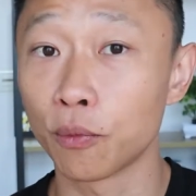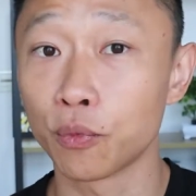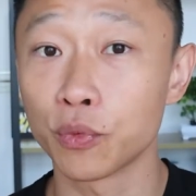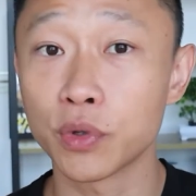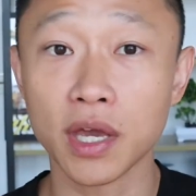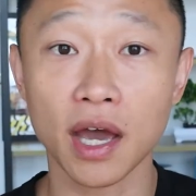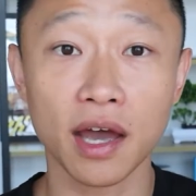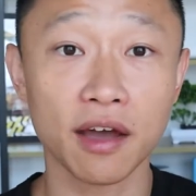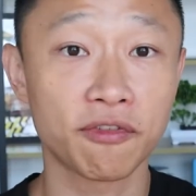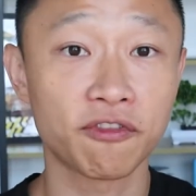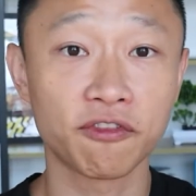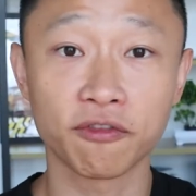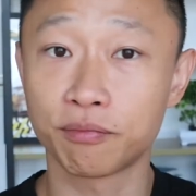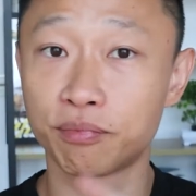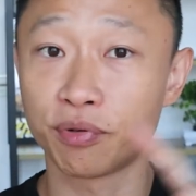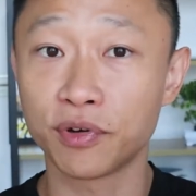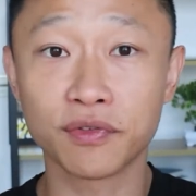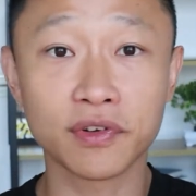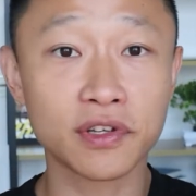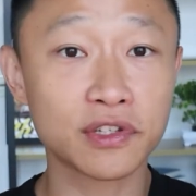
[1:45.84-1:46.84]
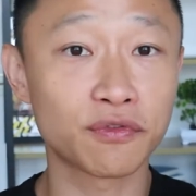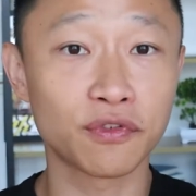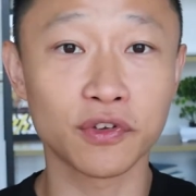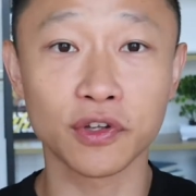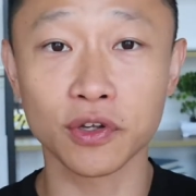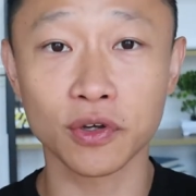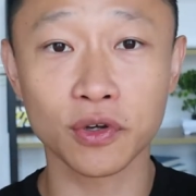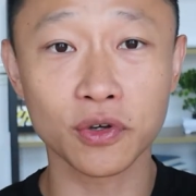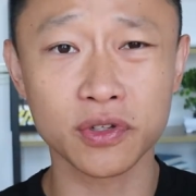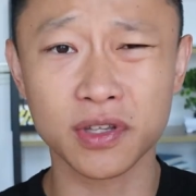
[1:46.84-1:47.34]
We have previous
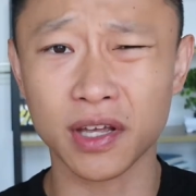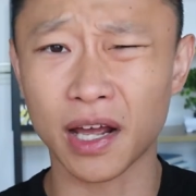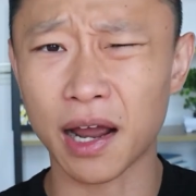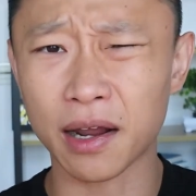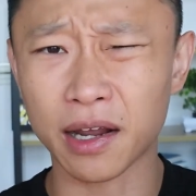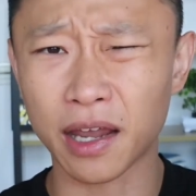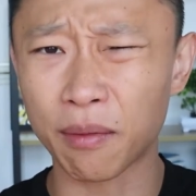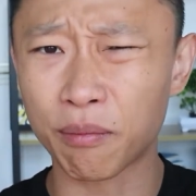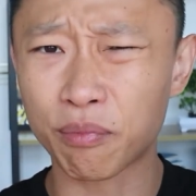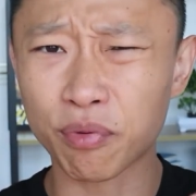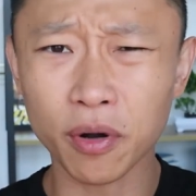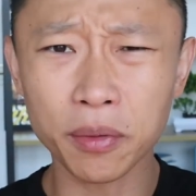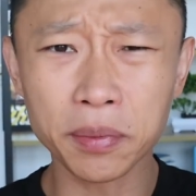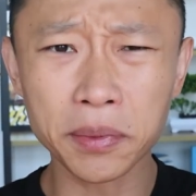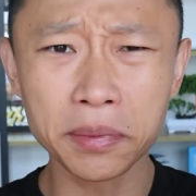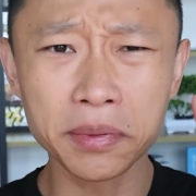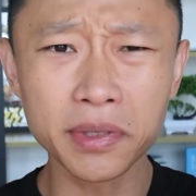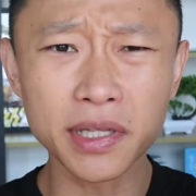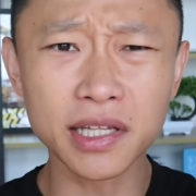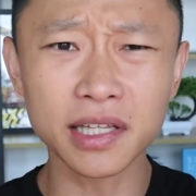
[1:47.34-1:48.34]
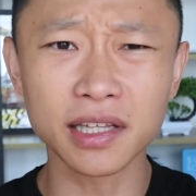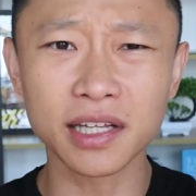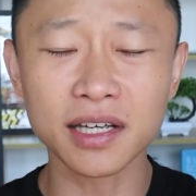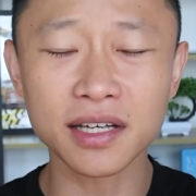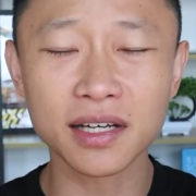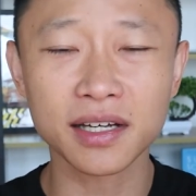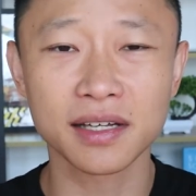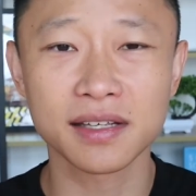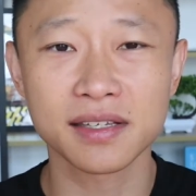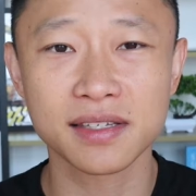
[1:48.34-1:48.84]
videos that I can probably
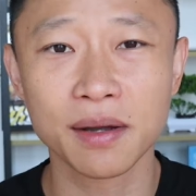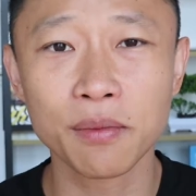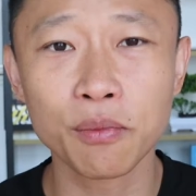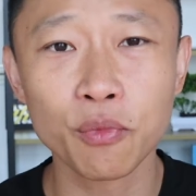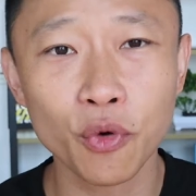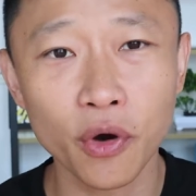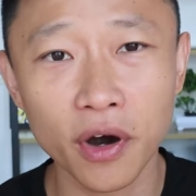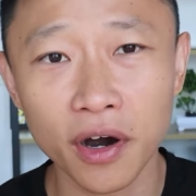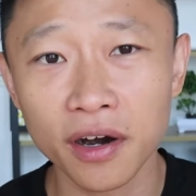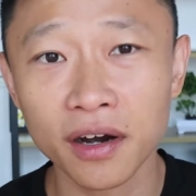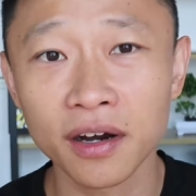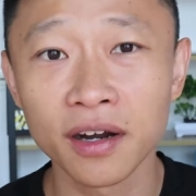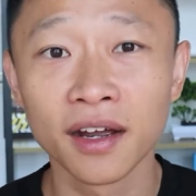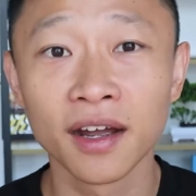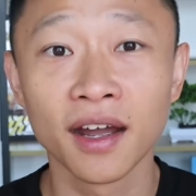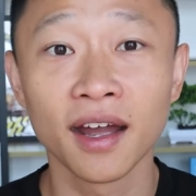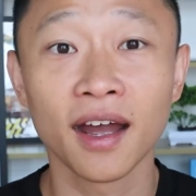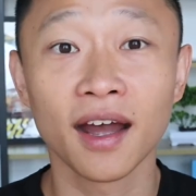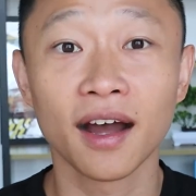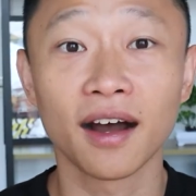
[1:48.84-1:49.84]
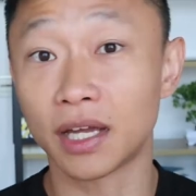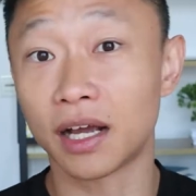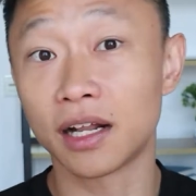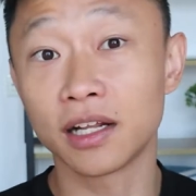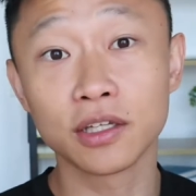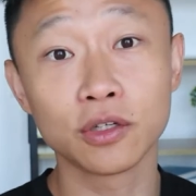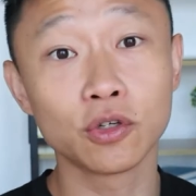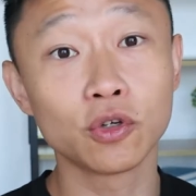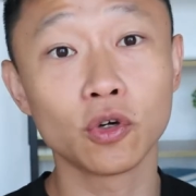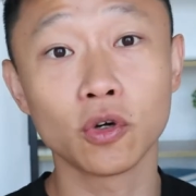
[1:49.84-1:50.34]
link somewhere
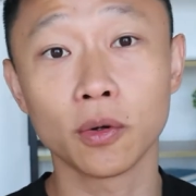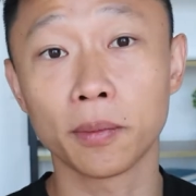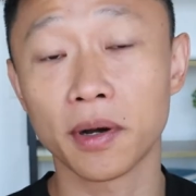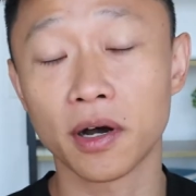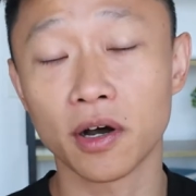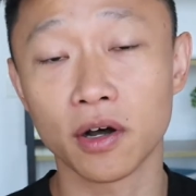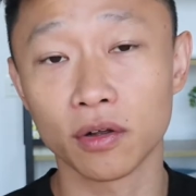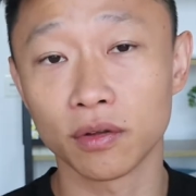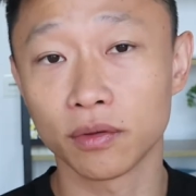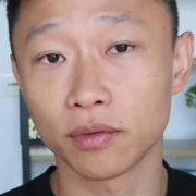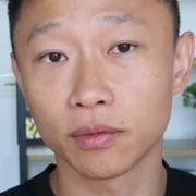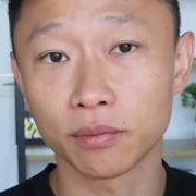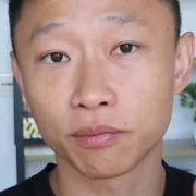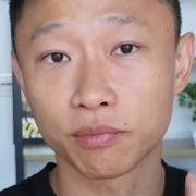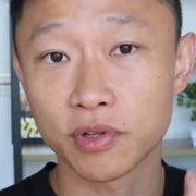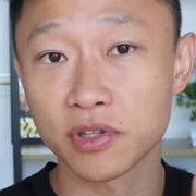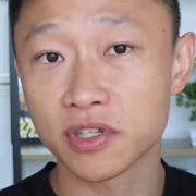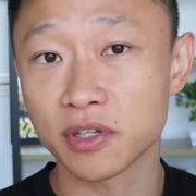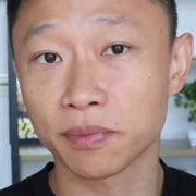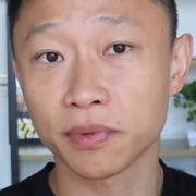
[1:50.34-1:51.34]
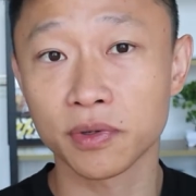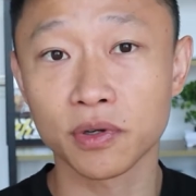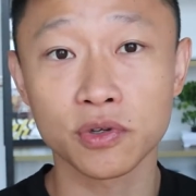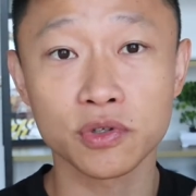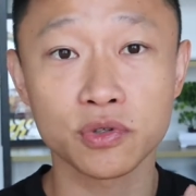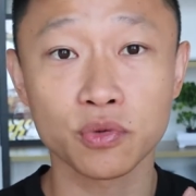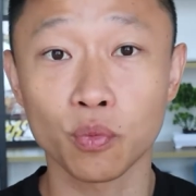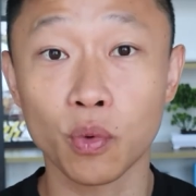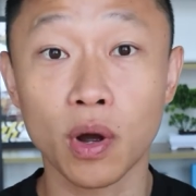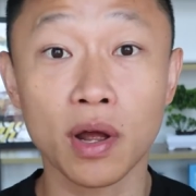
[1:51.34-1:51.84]
telling you about
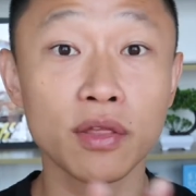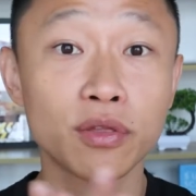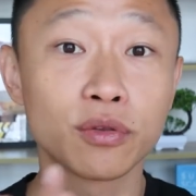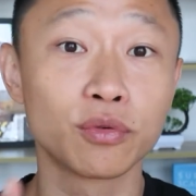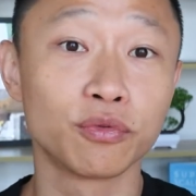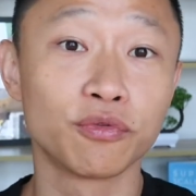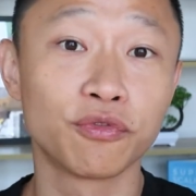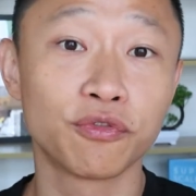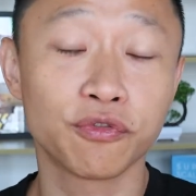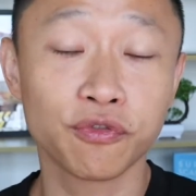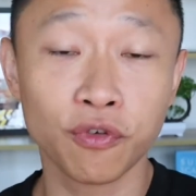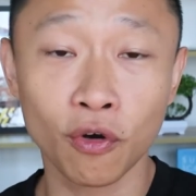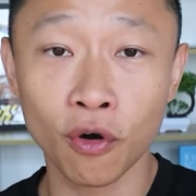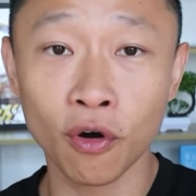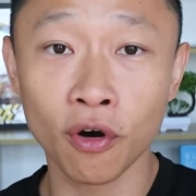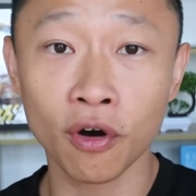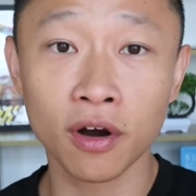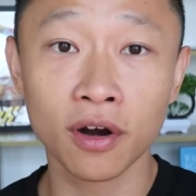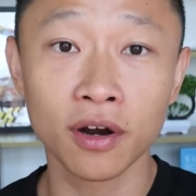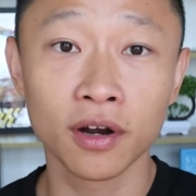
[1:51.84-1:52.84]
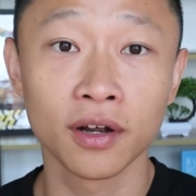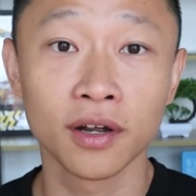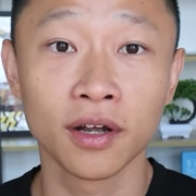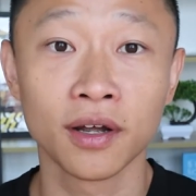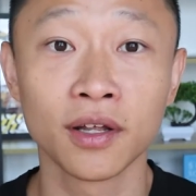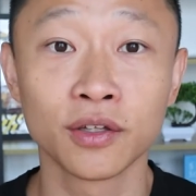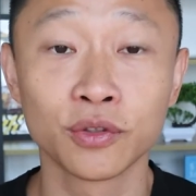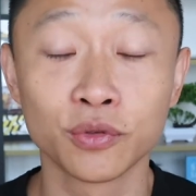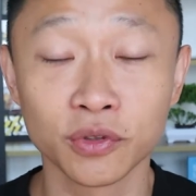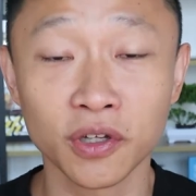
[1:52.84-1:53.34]
principles 1 to 4.
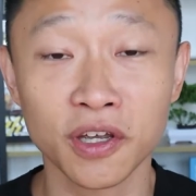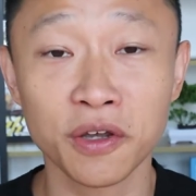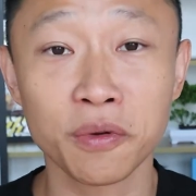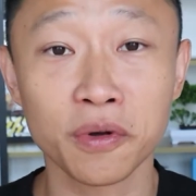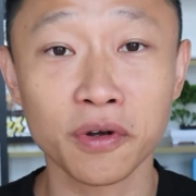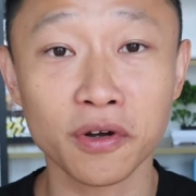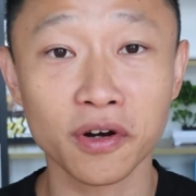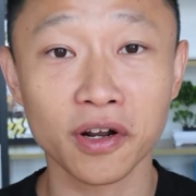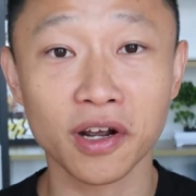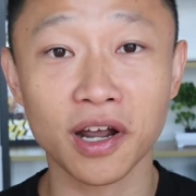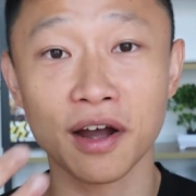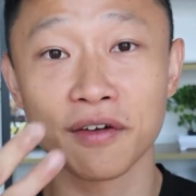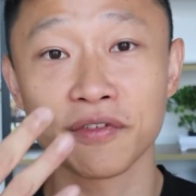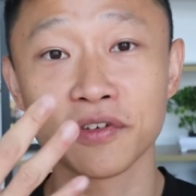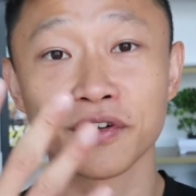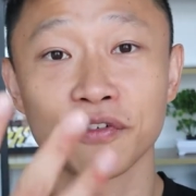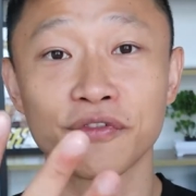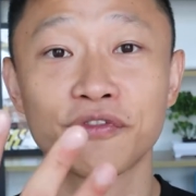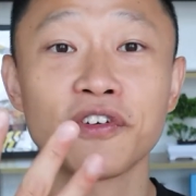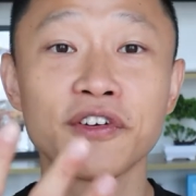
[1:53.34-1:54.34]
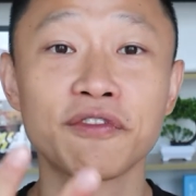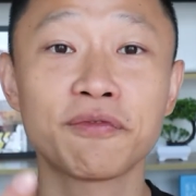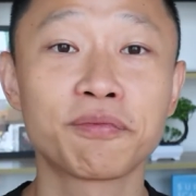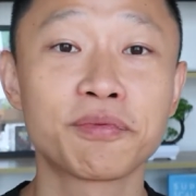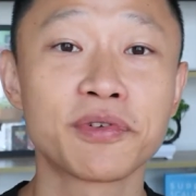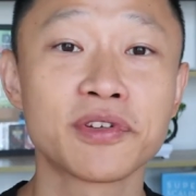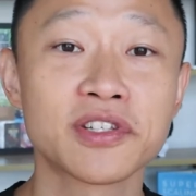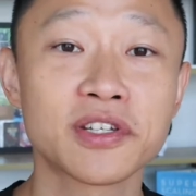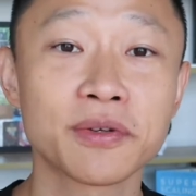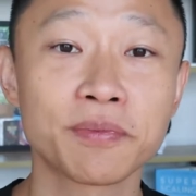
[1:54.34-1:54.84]
Today we're going to cover the fifth
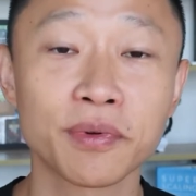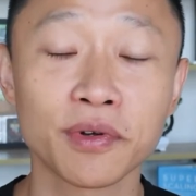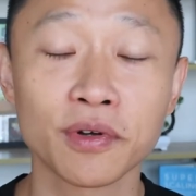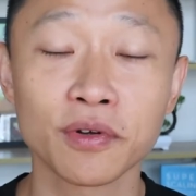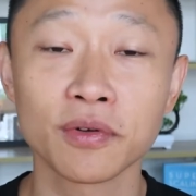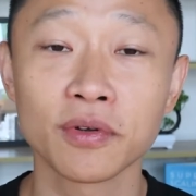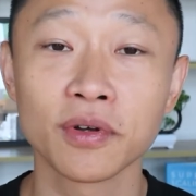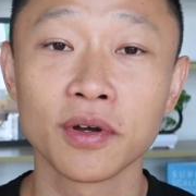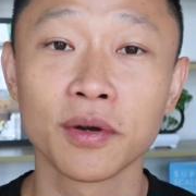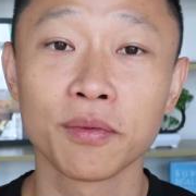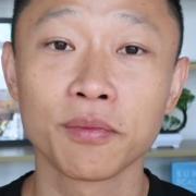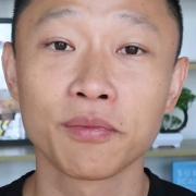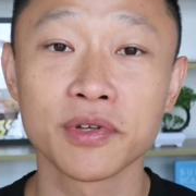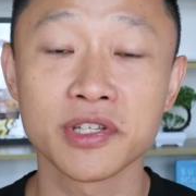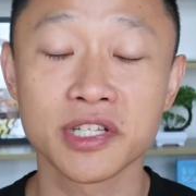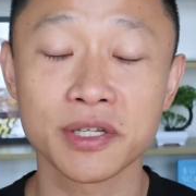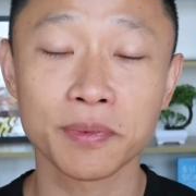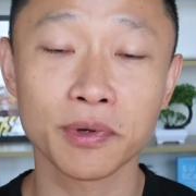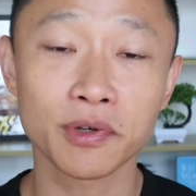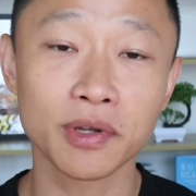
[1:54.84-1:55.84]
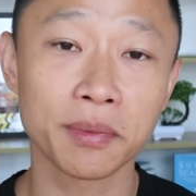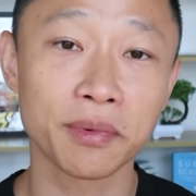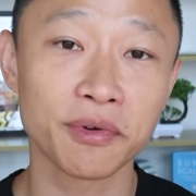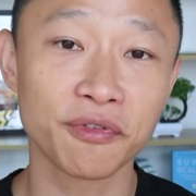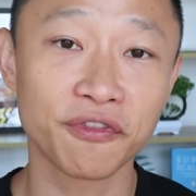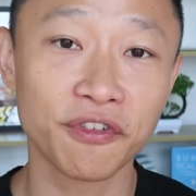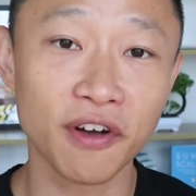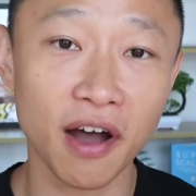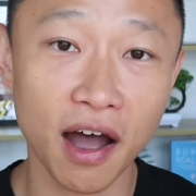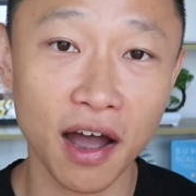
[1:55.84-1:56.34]
principle. Principle number
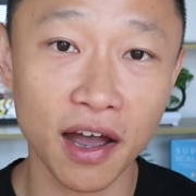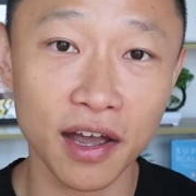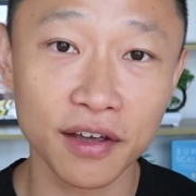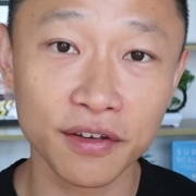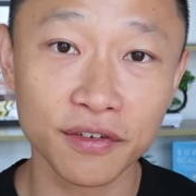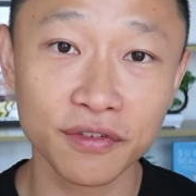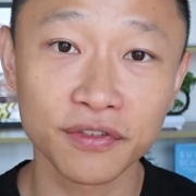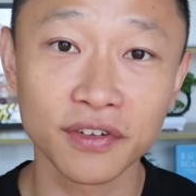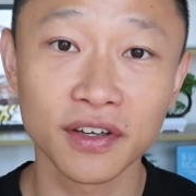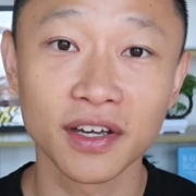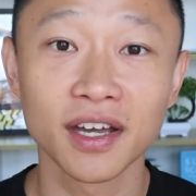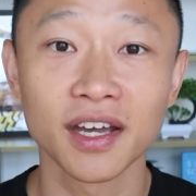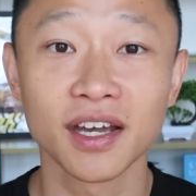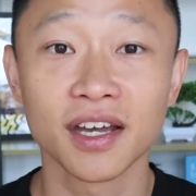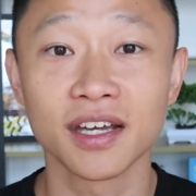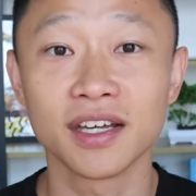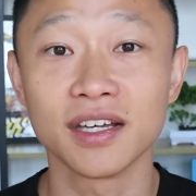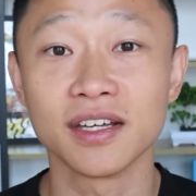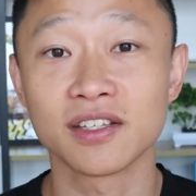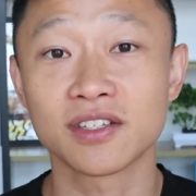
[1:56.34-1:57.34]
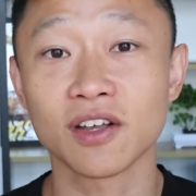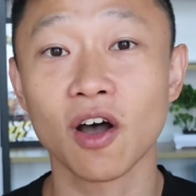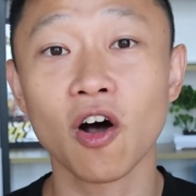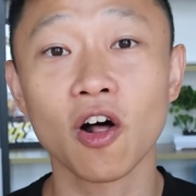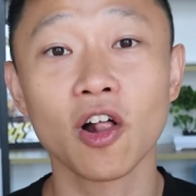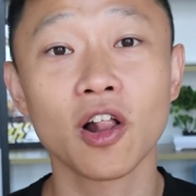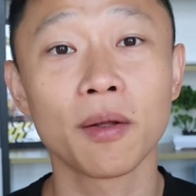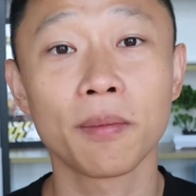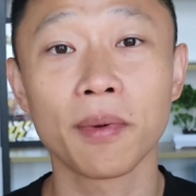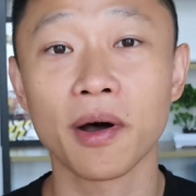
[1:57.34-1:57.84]
5 is
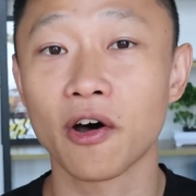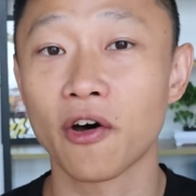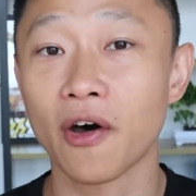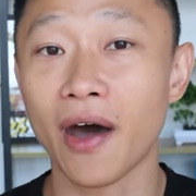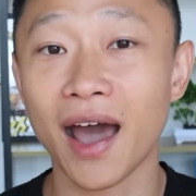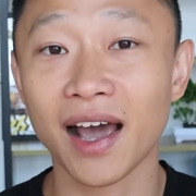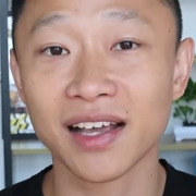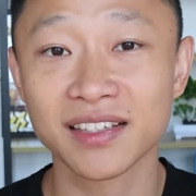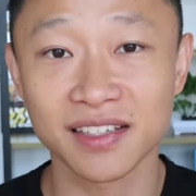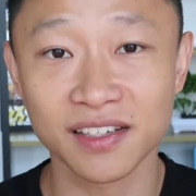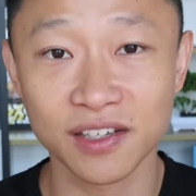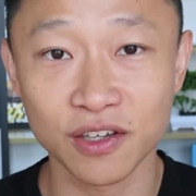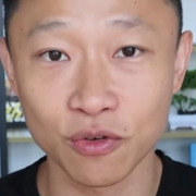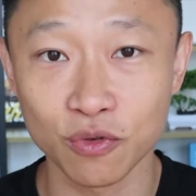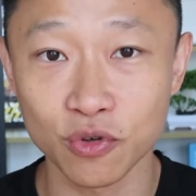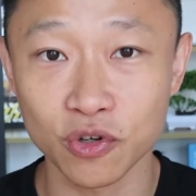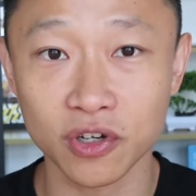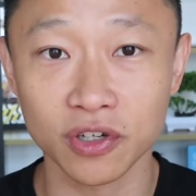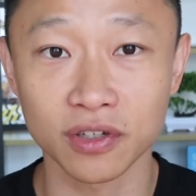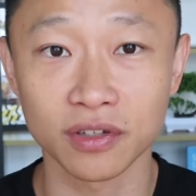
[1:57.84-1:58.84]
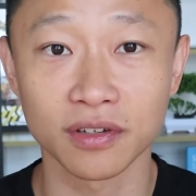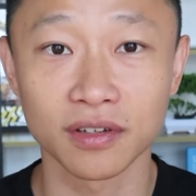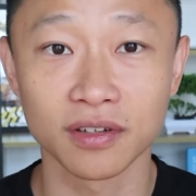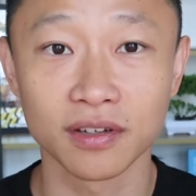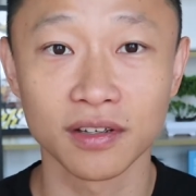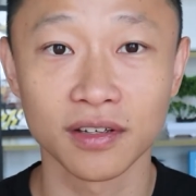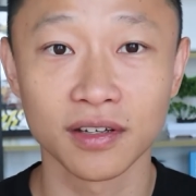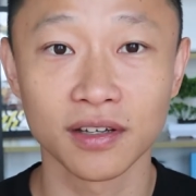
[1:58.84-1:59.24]
all about execution.